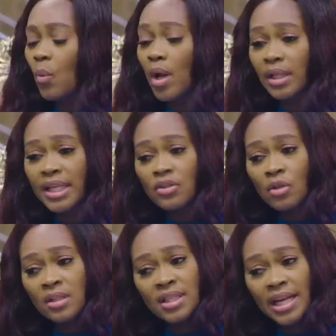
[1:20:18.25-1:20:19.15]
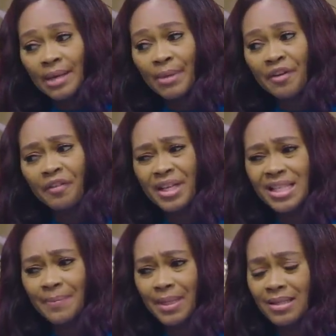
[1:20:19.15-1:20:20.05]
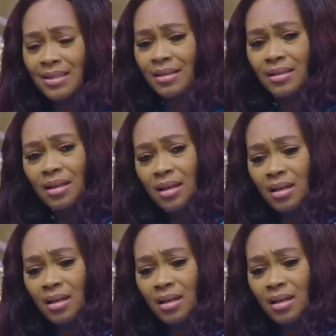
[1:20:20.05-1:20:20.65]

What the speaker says: Well, he's not staying at my friend's place, and